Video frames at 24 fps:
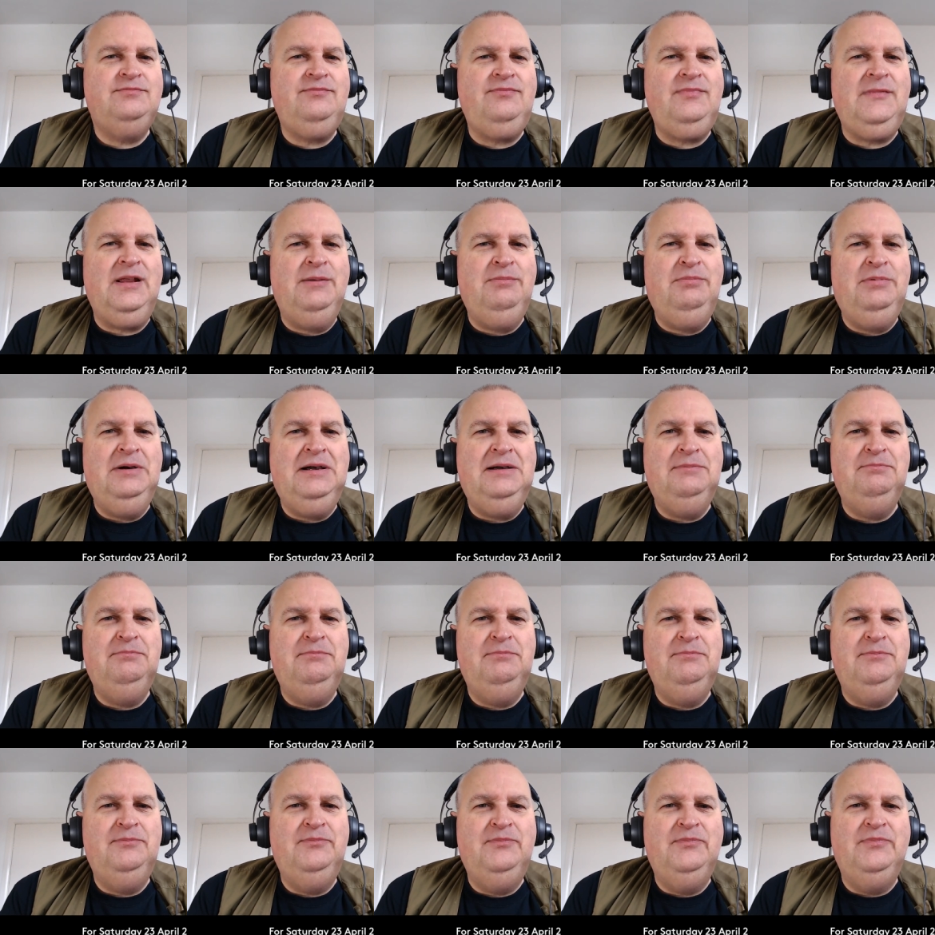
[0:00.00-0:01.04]
But
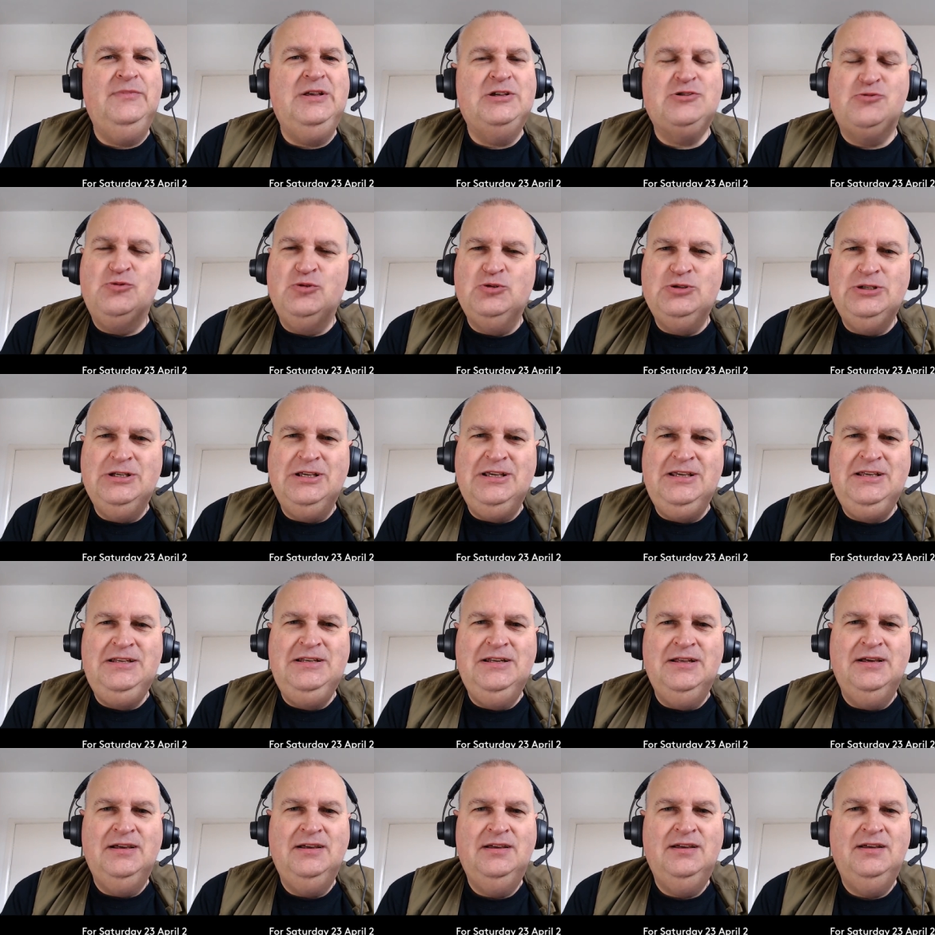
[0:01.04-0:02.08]
it's routine.
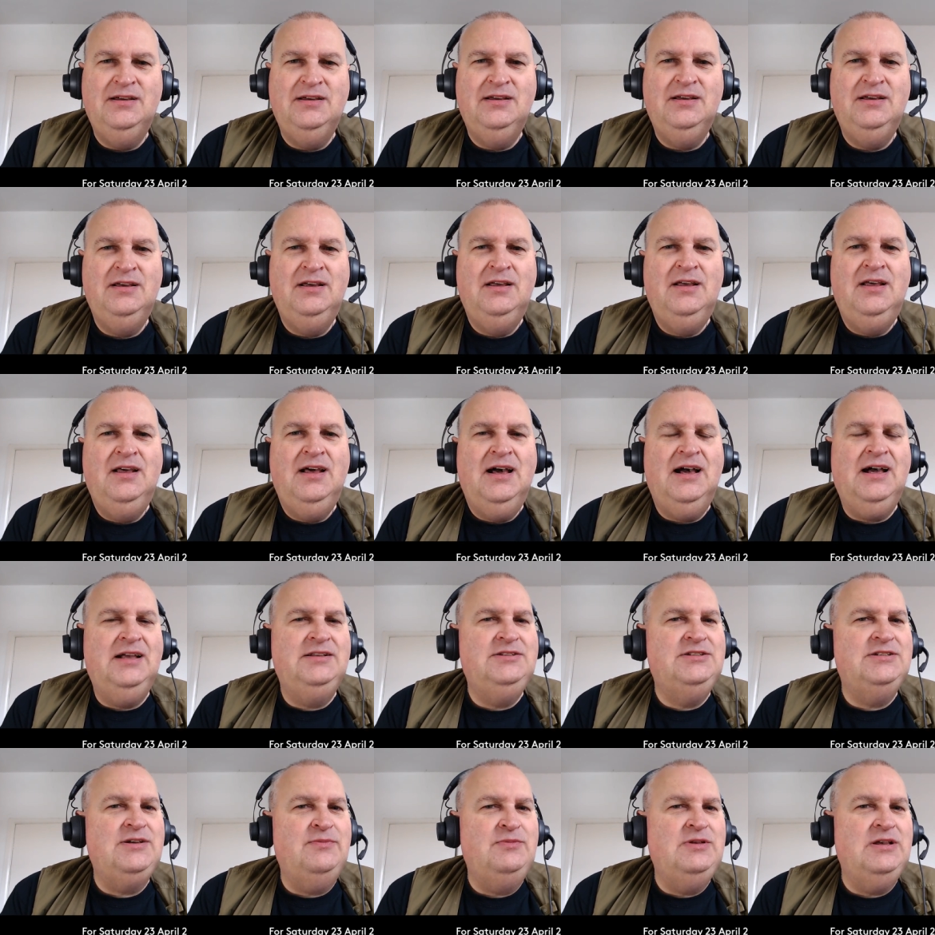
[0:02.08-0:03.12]
And
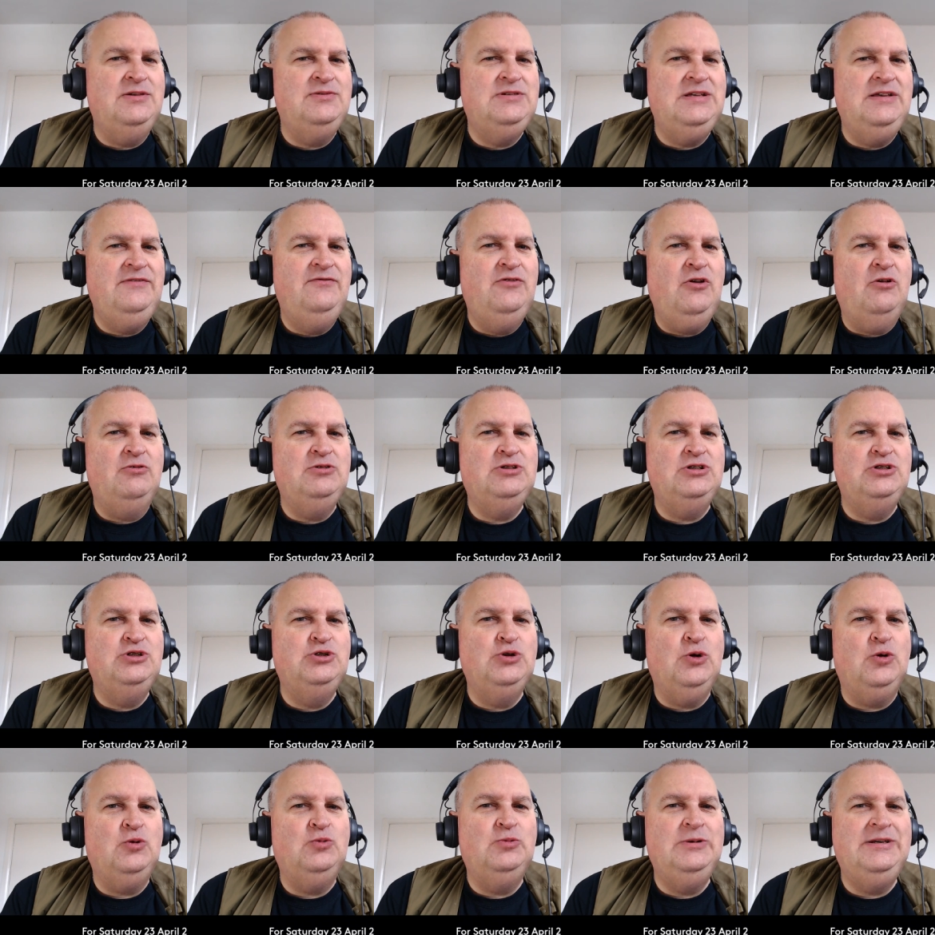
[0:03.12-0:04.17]
sometimes, even though it's a
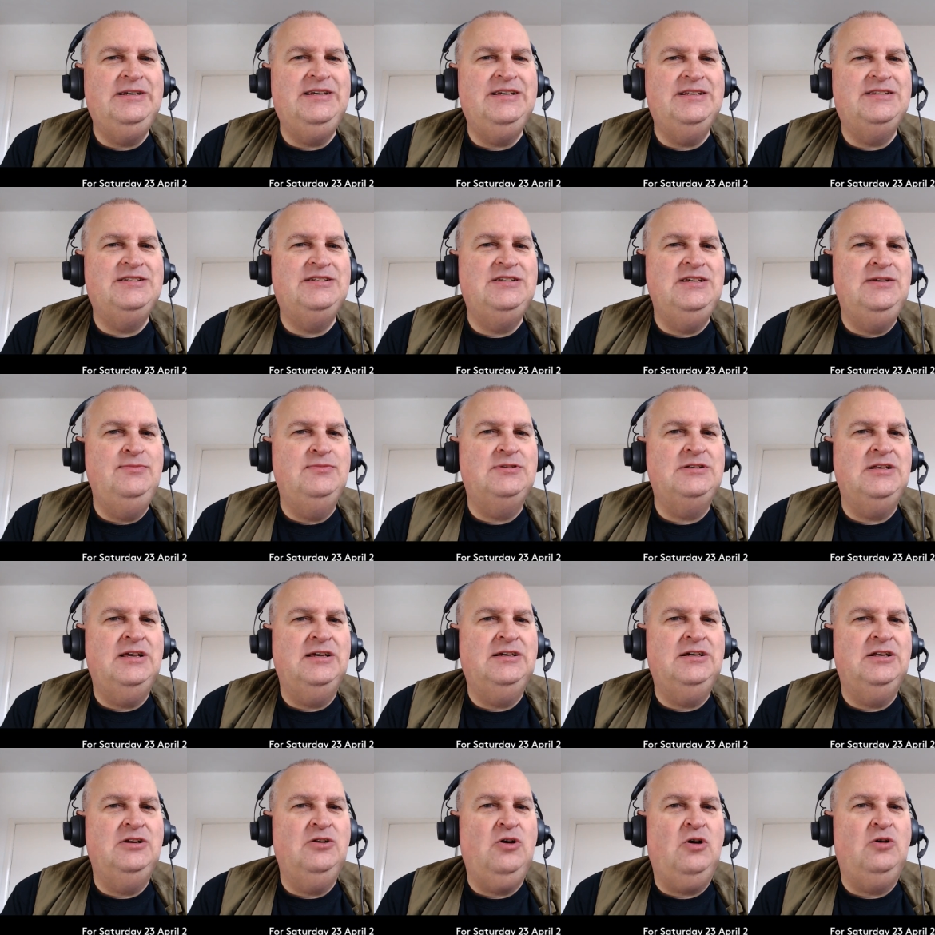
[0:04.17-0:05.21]
short week, it seems like
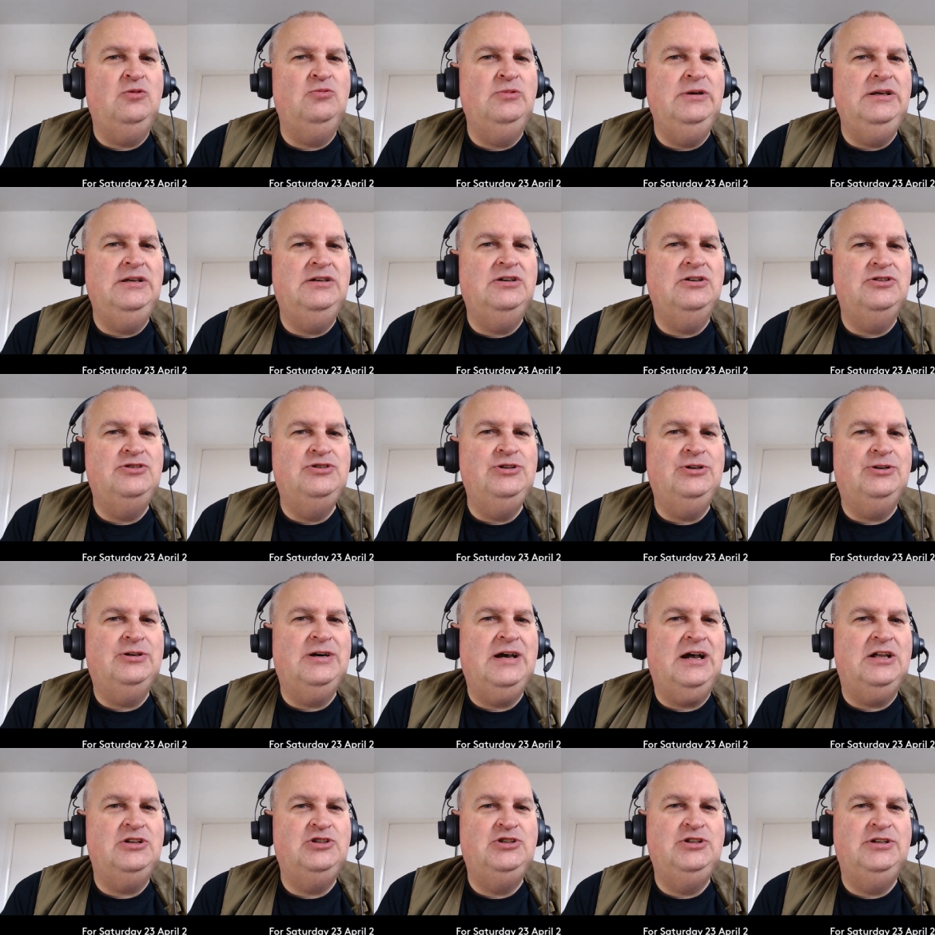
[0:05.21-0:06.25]
a long week because you're
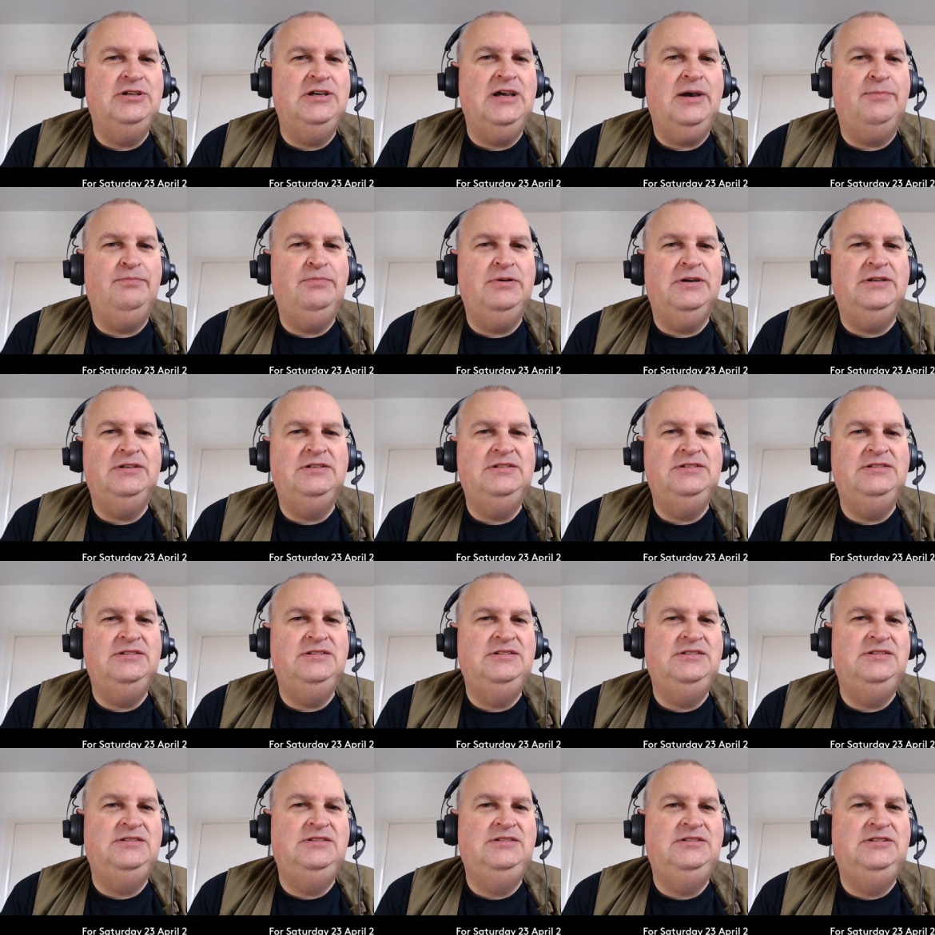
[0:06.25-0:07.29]
catching up. And
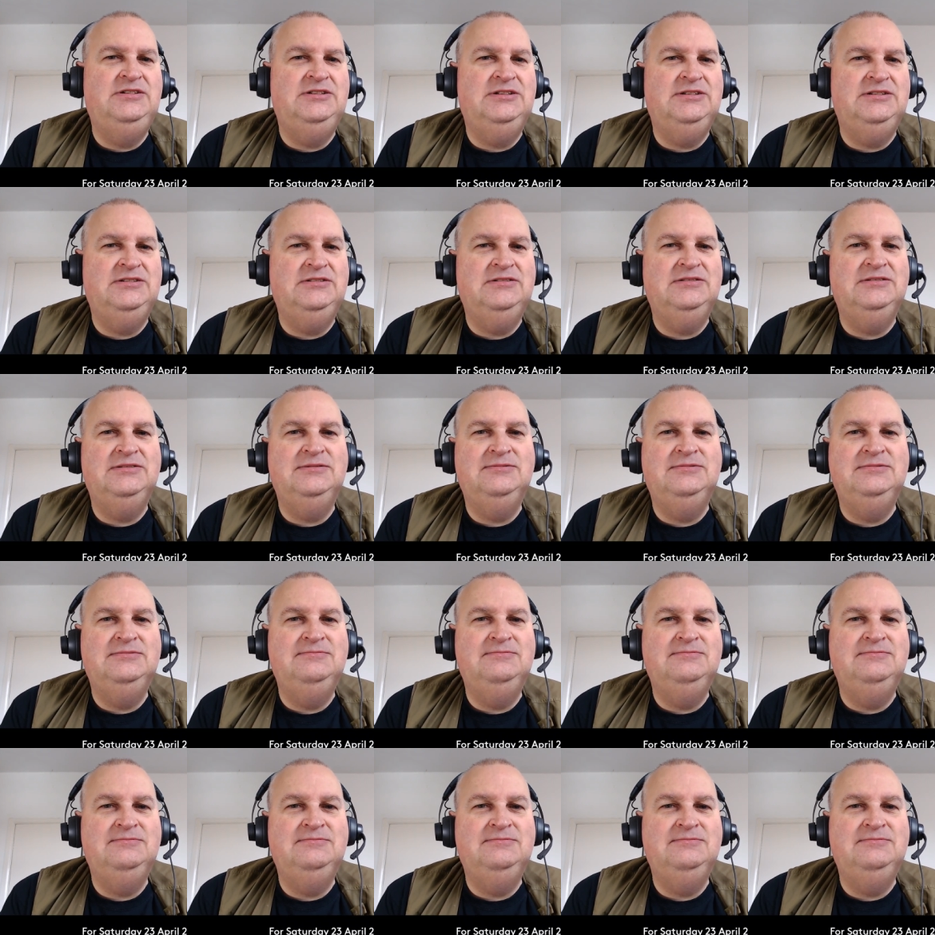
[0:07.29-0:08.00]
uh...